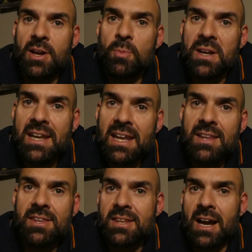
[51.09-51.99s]
We
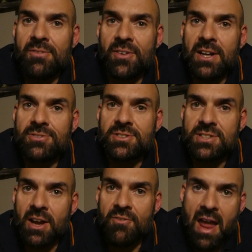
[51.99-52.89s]
need the
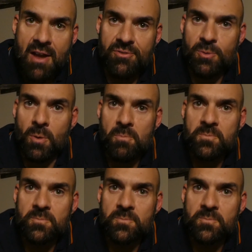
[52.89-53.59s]
diversity of everyone.